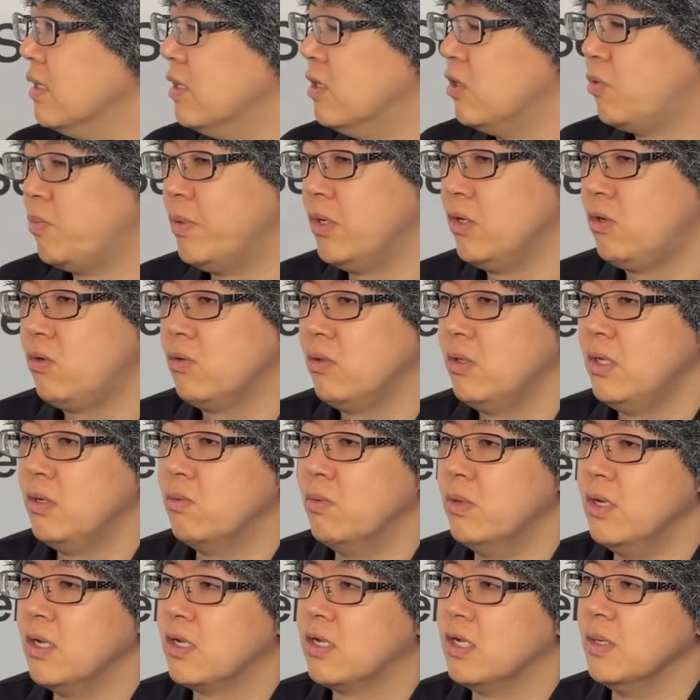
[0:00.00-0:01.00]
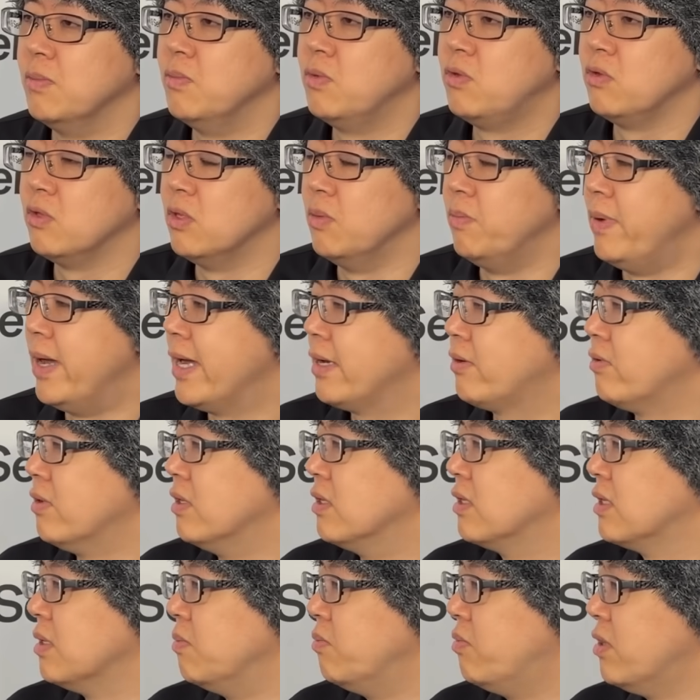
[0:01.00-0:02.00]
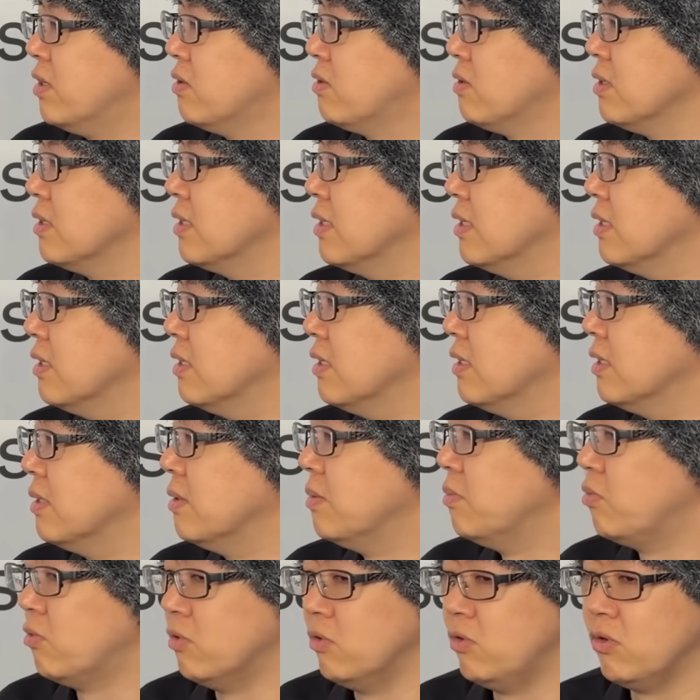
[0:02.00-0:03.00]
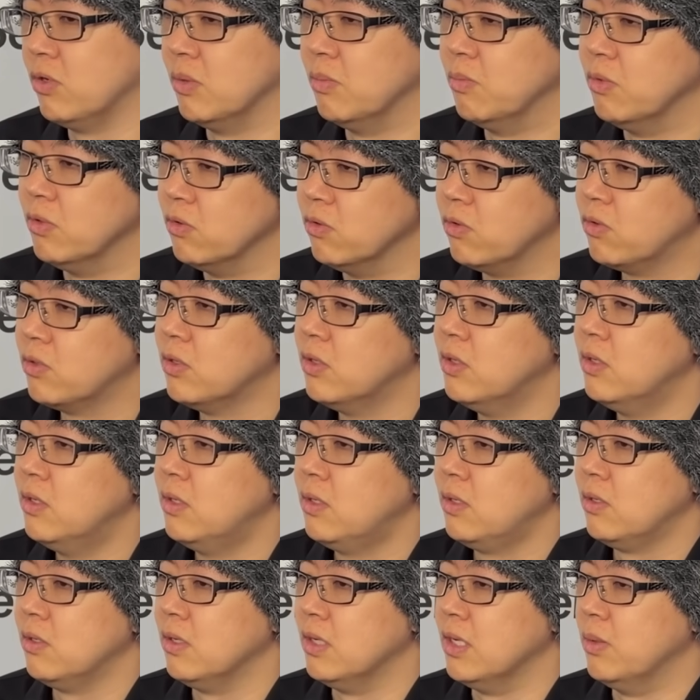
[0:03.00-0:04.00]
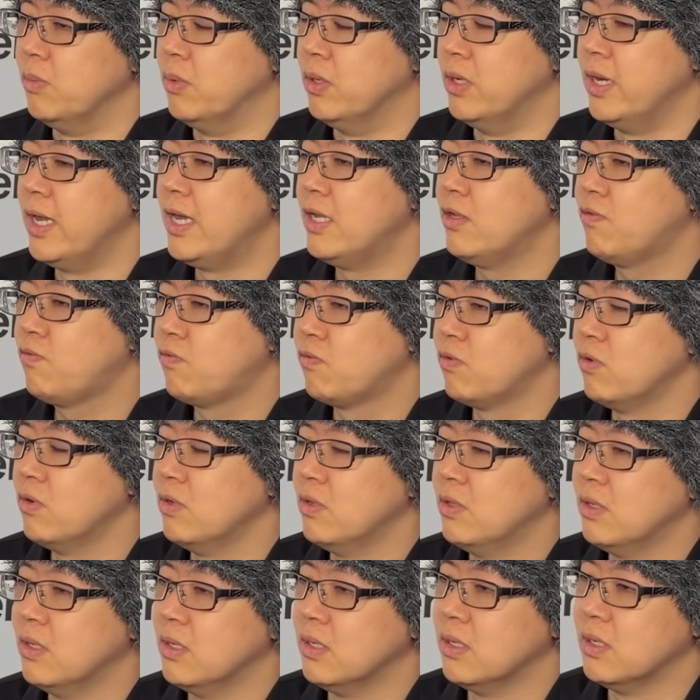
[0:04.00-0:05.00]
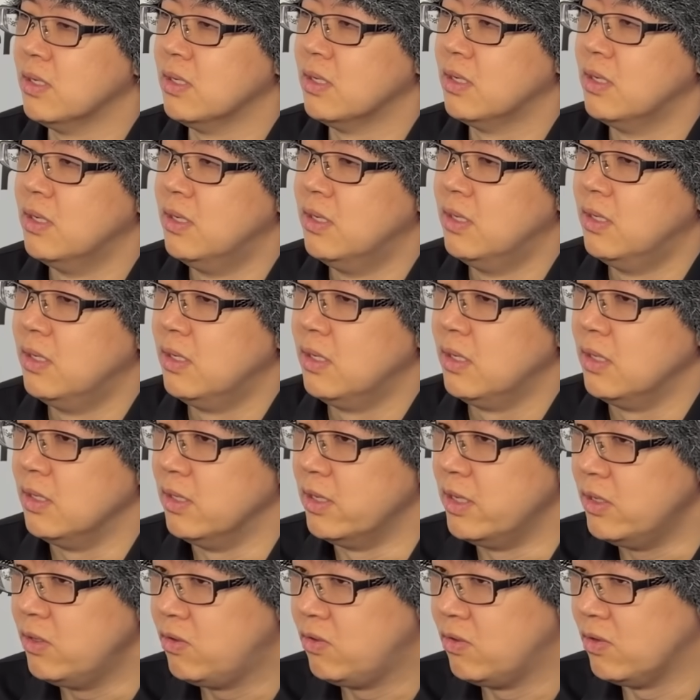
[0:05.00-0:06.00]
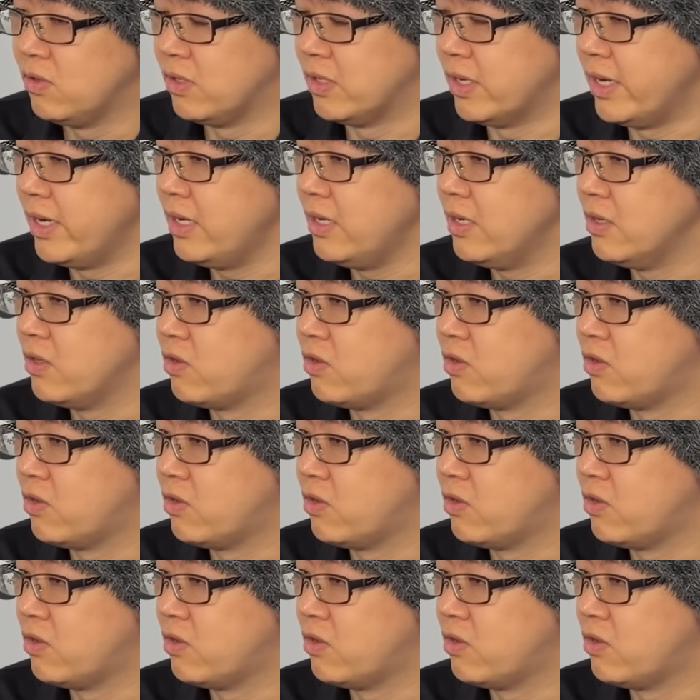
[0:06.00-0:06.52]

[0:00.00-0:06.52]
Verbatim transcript: especially when it comes to the background compressing and, and portrait modes. Right? But as for the lens design